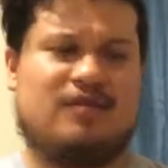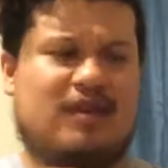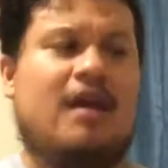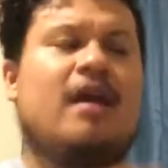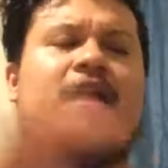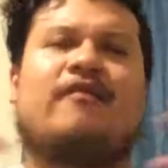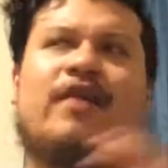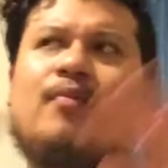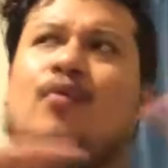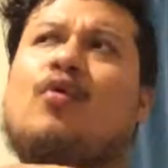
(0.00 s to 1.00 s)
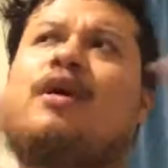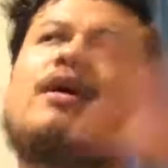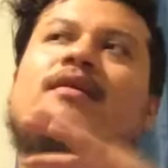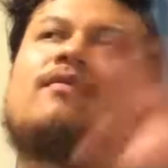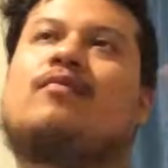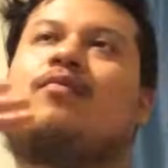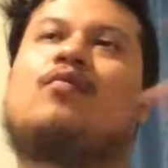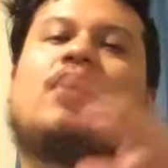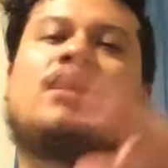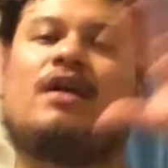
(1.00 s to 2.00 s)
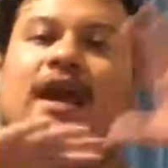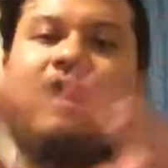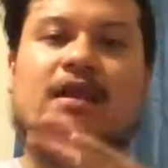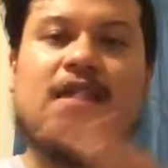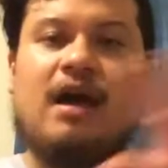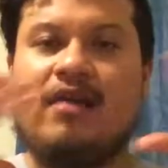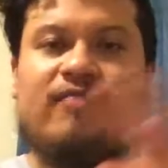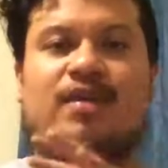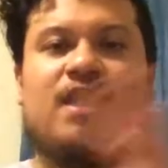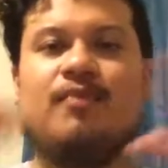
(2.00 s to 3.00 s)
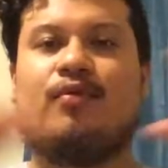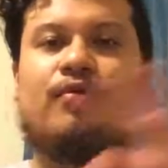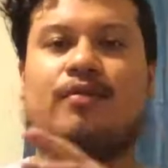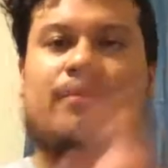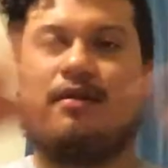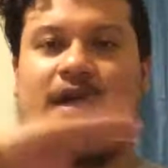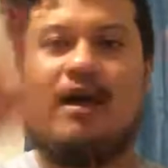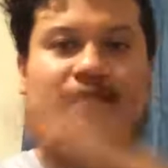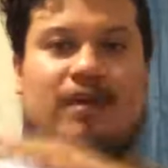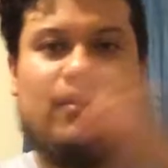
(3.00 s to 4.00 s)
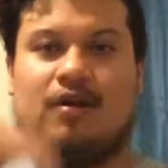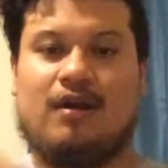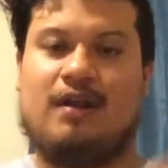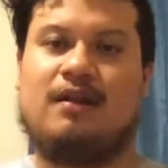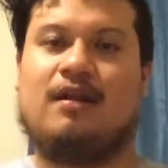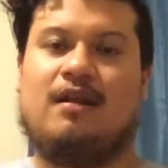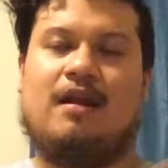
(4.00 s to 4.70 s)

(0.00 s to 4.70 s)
You see, FanBoy and Raleigh had a lot of people kind of interconnected,